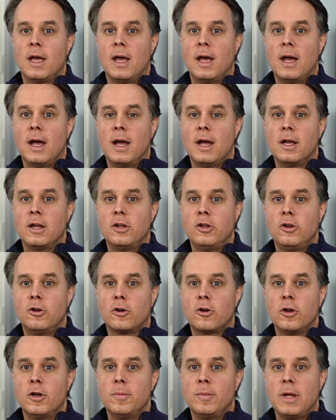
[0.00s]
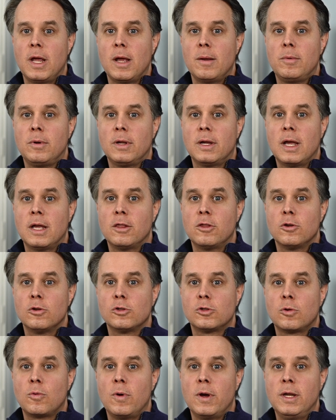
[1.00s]
you're going to be able to get
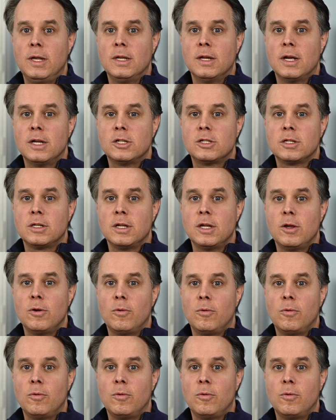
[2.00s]
those quite nicely